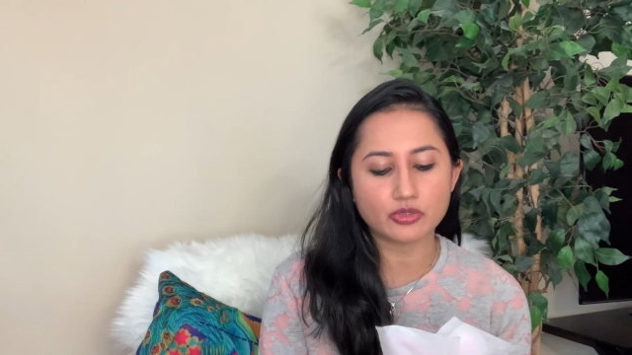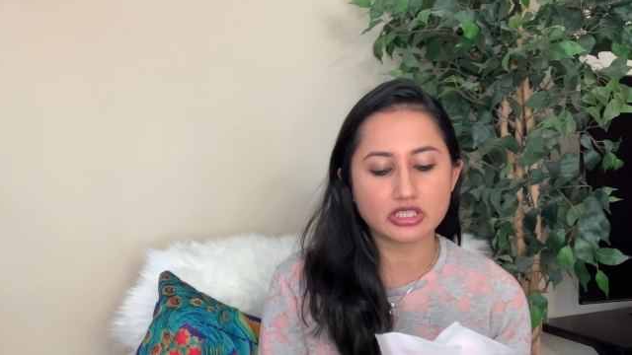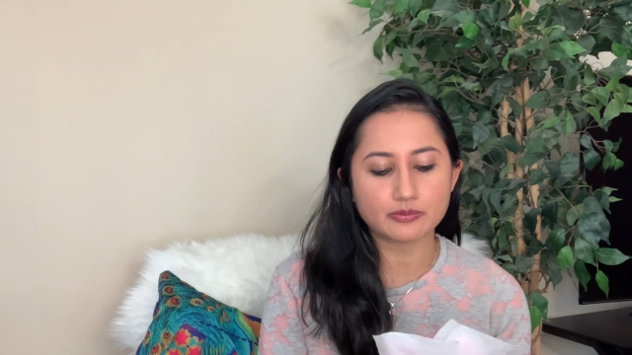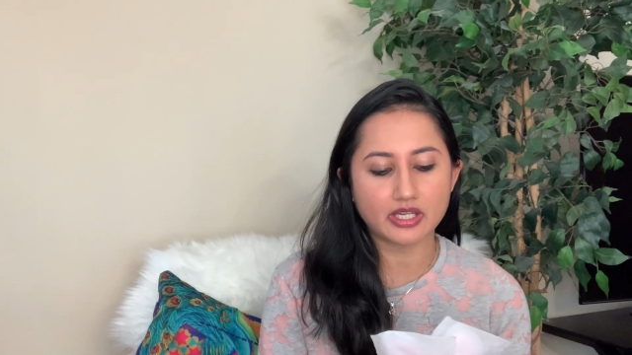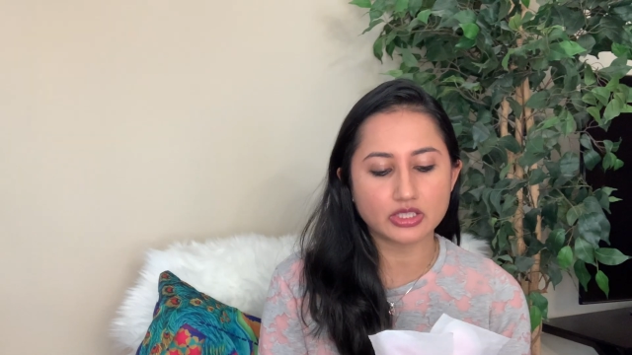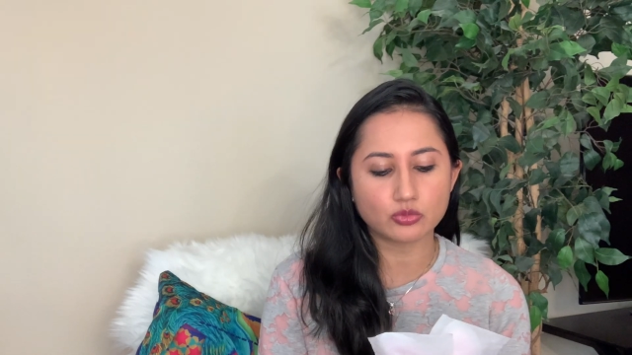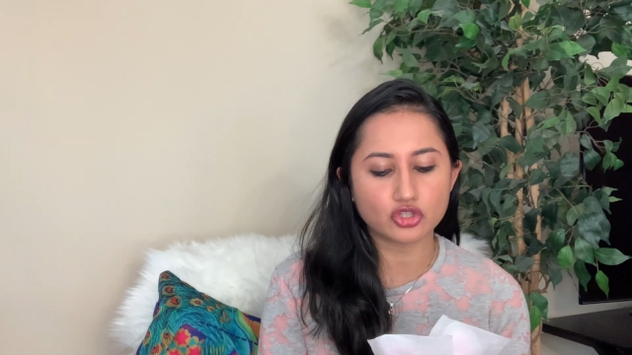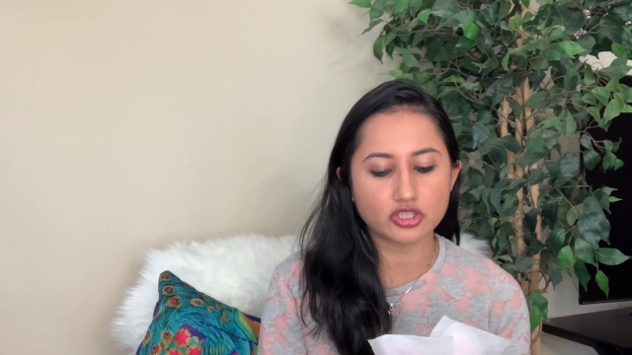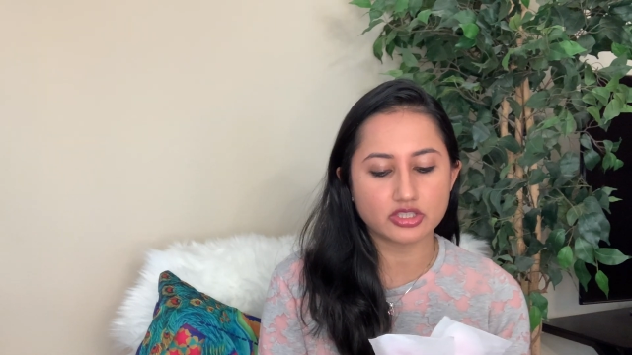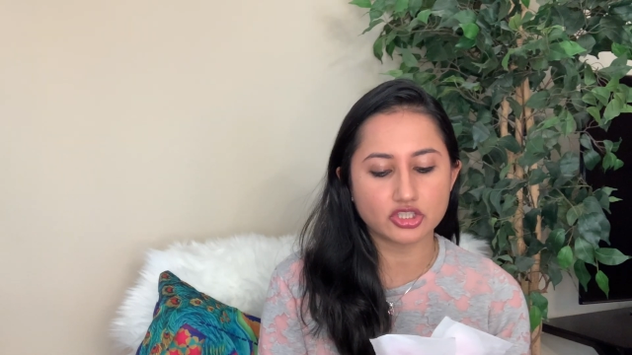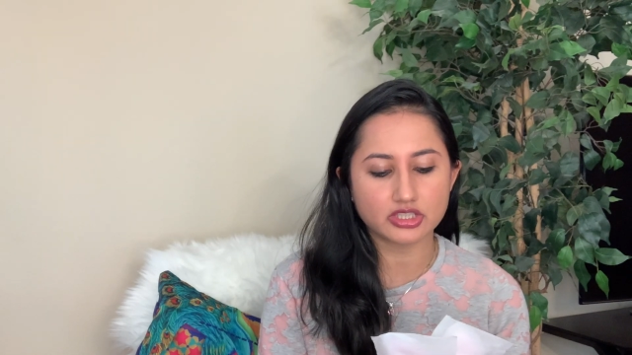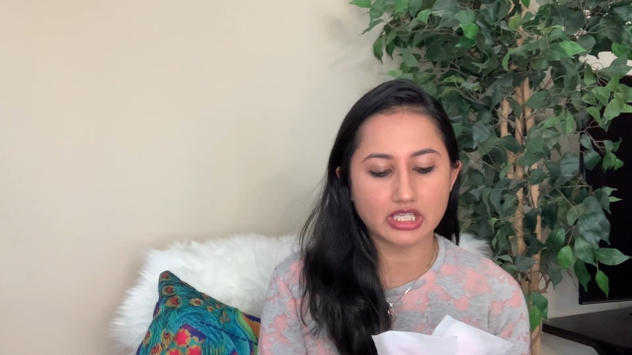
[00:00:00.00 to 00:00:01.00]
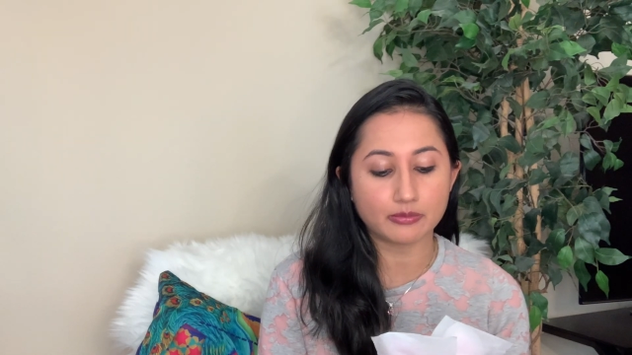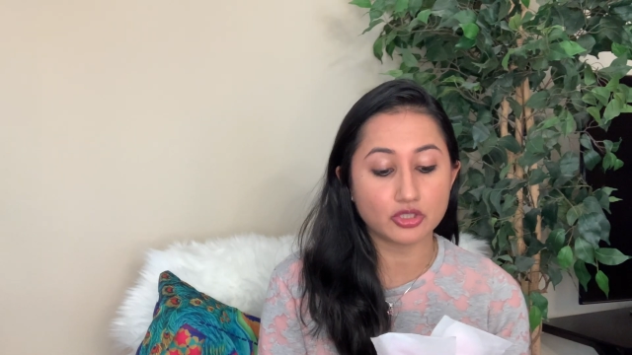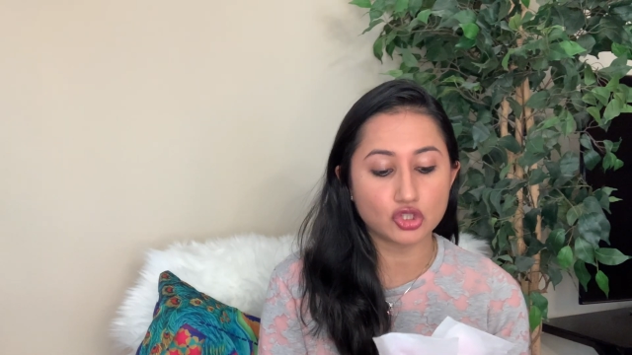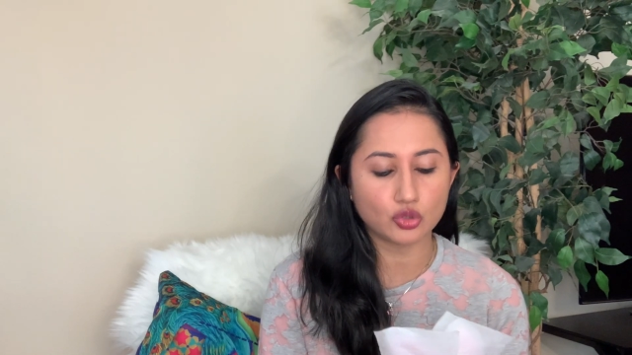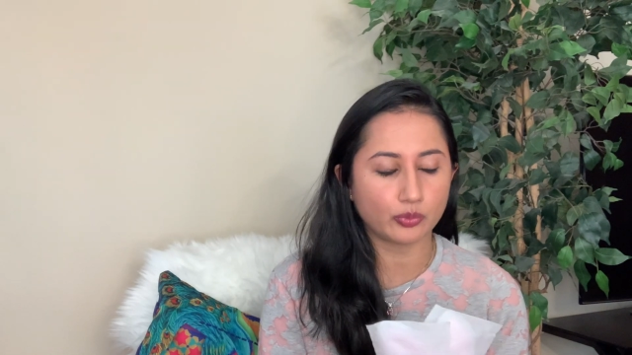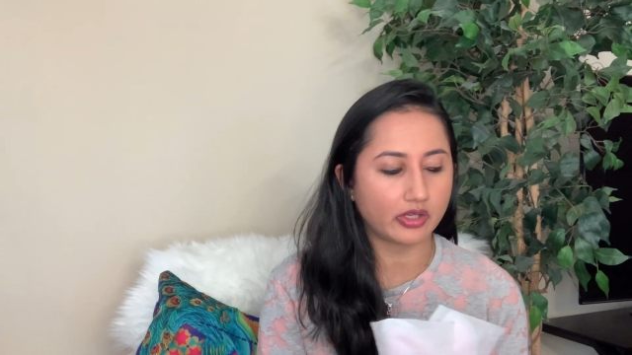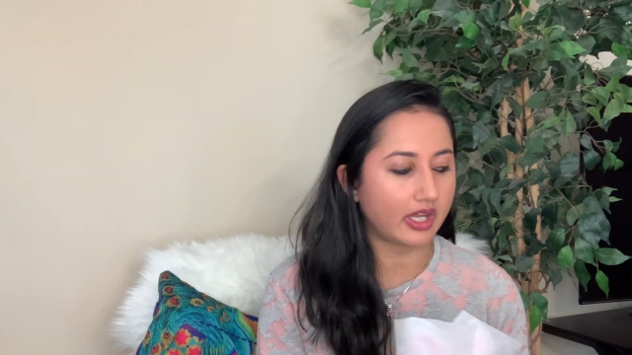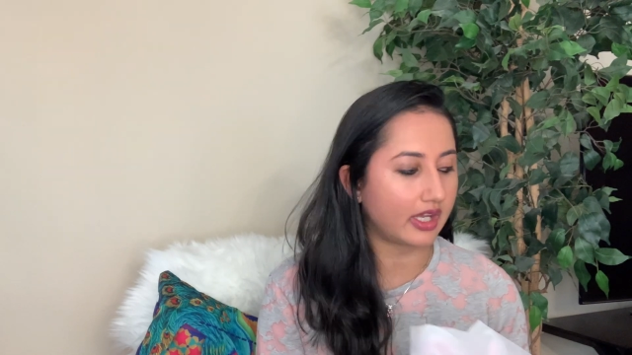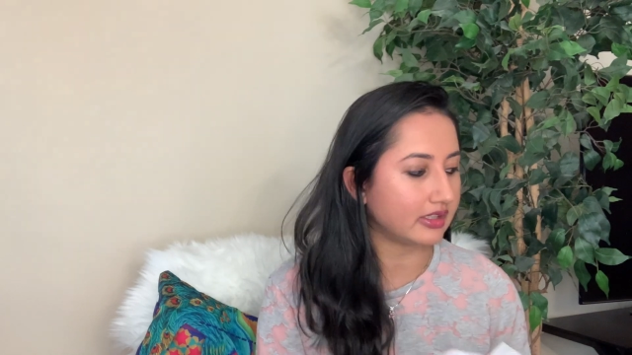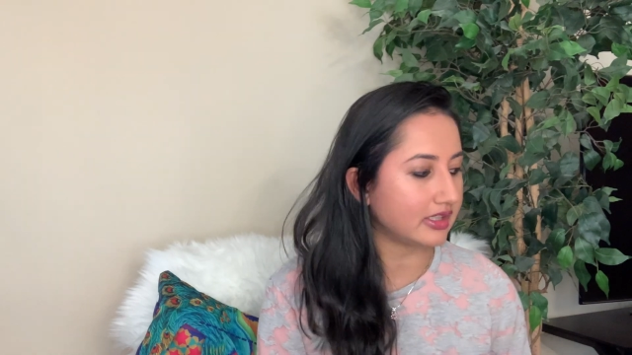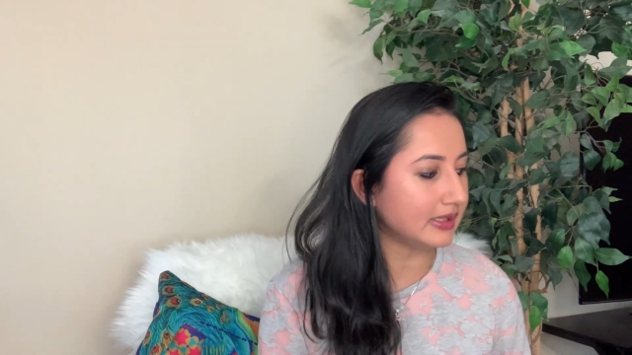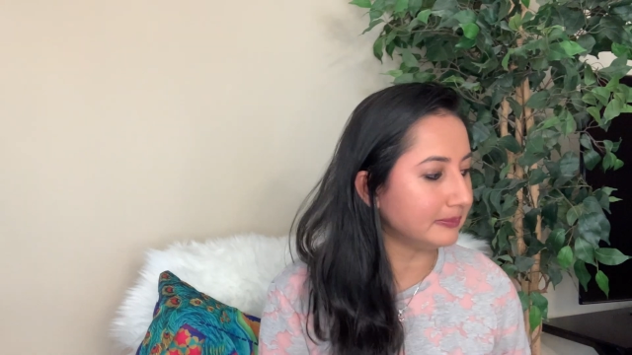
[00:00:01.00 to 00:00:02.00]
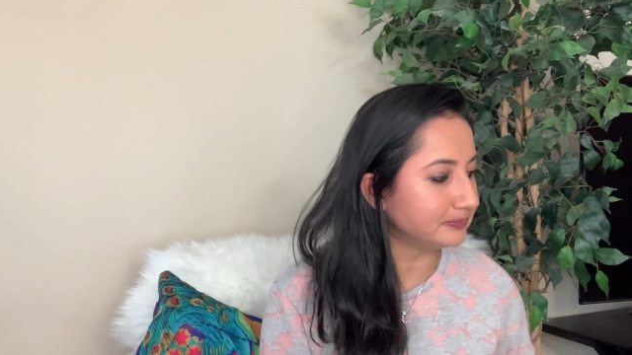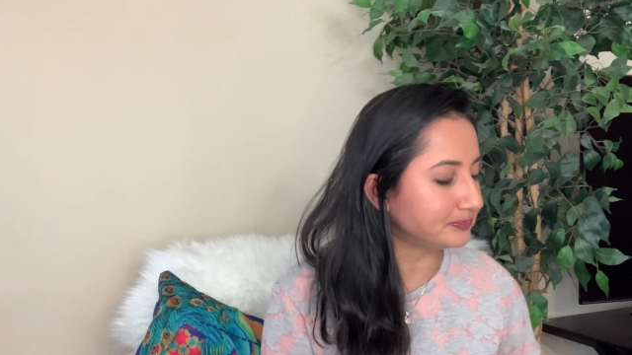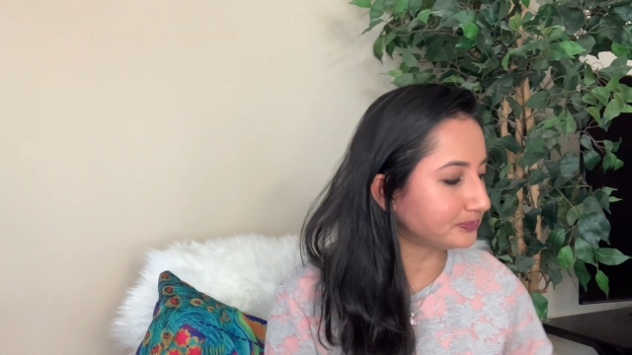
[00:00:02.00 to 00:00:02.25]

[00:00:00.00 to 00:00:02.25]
breast pads were just came in super handy.